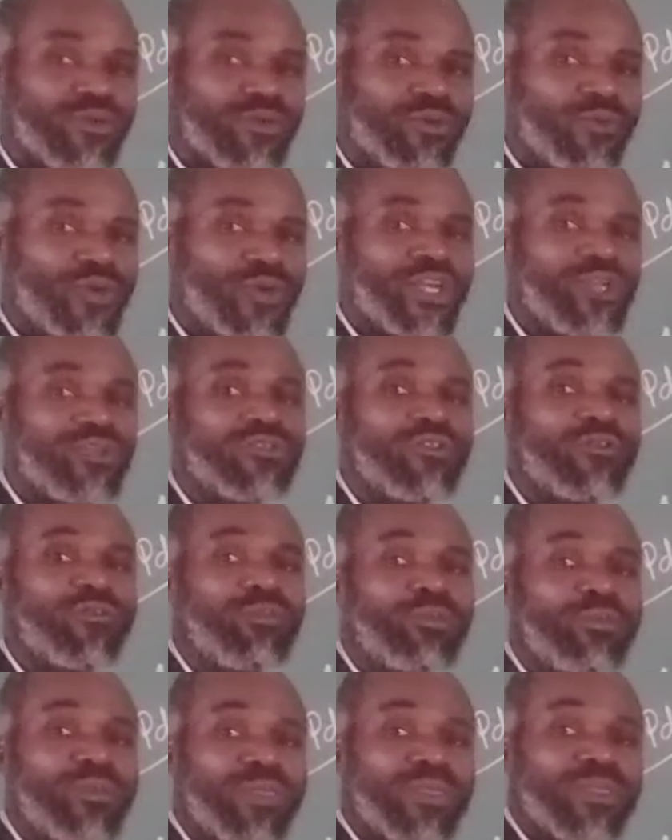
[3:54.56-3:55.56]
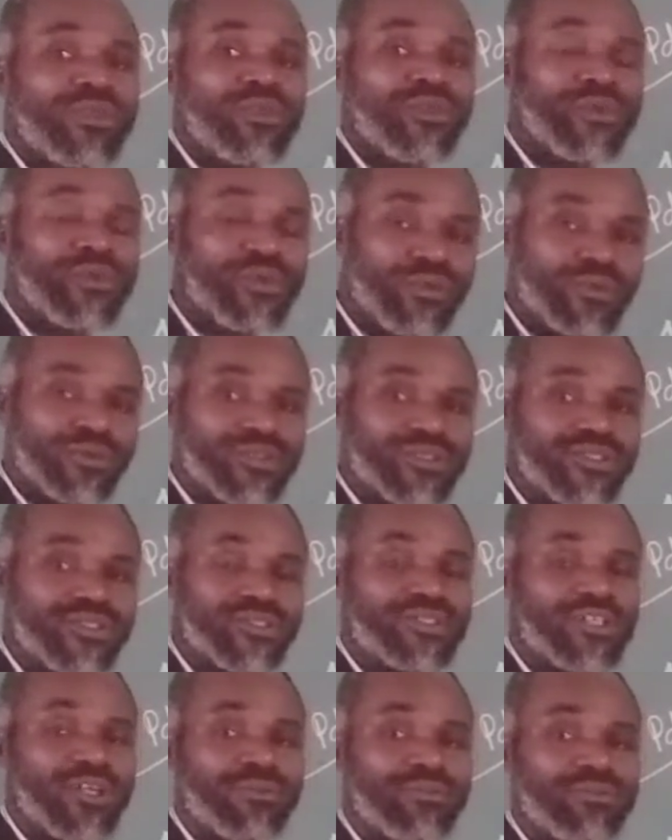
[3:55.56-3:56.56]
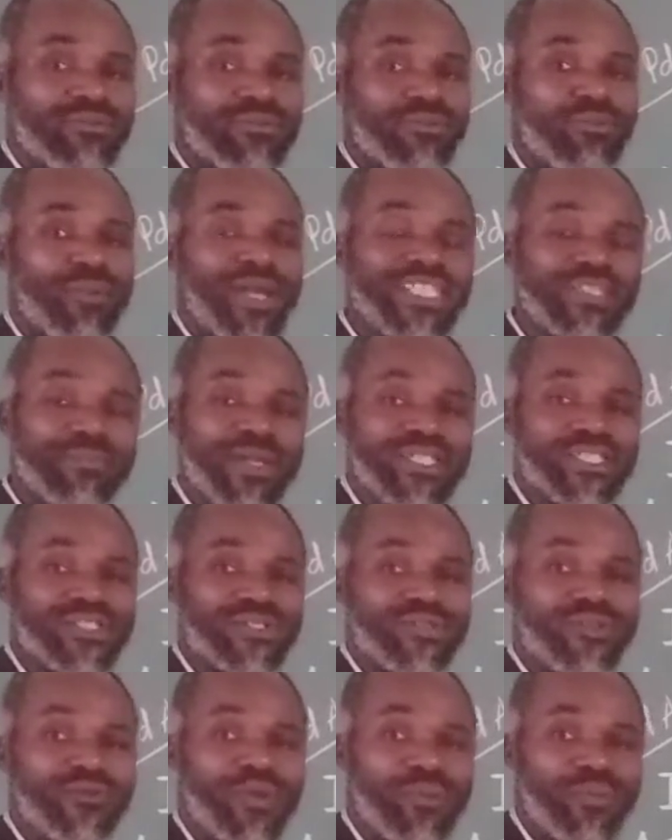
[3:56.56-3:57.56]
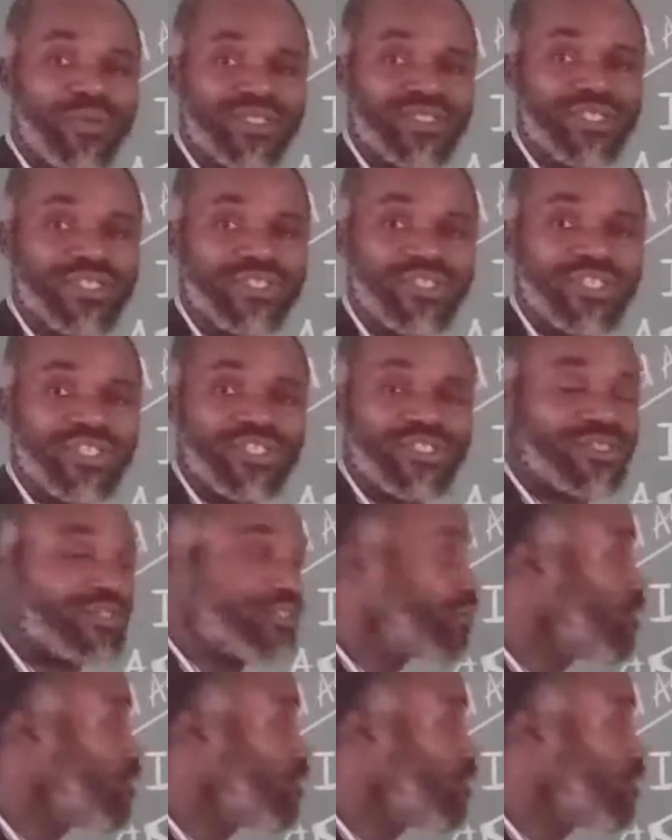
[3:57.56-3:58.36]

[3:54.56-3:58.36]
We need to use some mathematical representation